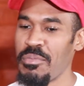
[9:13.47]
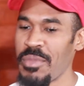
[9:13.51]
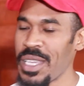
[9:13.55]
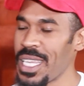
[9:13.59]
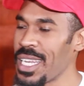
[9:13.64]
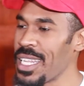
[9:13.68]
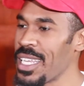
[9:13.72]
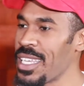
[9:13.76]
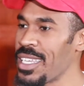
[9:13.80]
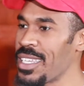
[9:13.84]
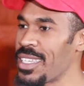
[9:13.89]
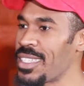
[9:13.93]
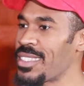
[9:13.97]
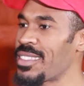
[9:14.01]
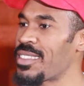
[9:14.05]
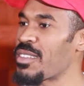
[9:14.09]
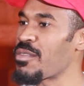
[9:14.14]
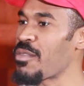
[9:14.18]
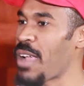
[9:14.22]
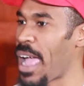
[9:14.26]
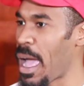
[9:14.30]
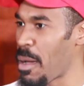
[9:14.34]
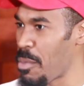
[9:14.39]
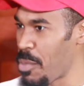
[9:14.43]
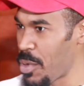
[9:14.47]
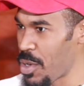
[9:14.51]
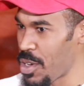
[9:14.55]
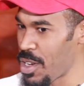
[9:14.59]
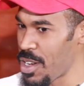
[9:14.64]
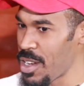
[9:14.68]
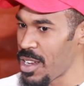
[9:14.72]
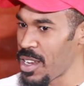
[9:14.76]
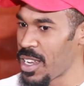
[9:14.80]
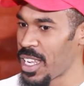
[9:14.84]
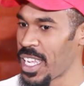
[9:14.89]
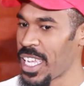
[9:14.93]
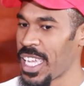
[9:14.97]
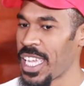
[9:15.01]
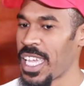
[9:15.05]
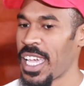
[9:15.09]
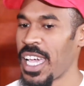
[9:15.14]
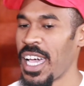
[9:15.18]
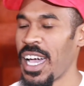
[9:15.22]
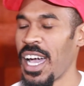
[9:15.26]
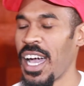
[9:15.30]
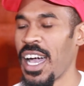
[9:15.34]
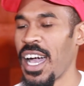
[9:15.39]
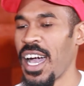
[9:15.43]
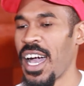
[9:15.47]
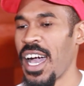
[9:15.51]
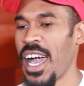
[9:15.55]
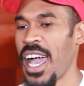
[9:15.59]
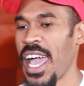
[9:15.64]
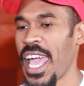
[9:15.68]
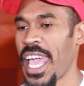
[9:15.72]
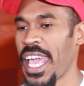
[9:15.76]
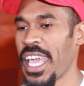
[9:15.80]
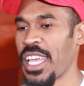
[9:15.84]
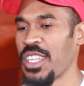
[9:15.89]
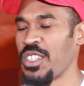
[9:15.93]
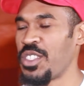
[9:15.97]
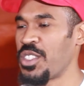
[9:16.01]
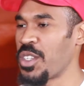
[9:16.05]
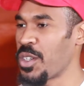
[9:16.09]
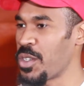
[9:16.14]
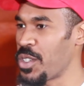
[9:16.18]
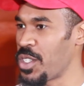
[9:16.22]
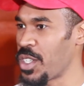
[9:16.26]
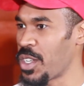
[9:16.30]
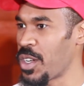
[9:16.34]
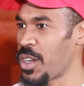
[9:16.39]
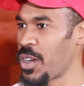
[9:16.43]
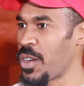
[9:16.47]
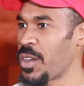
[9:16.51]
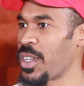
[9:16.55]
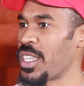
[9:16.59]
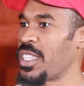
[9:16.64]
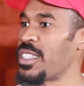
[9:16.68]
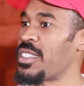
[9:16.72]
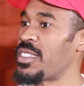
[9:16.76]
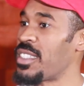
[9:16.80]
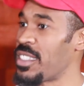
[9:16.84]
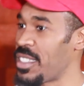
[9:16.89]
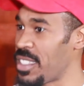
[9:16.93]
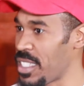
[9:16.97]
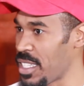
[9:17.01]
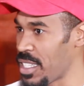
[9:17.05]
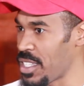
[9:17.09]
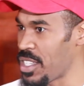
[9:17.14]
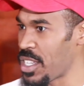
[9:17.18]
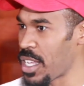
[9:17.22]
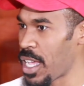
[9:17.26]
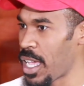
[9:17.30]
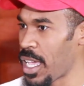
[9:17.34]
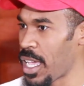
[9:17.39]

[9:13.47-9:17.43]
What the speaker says: Minnie is the rapper. And JoJo is the DJ,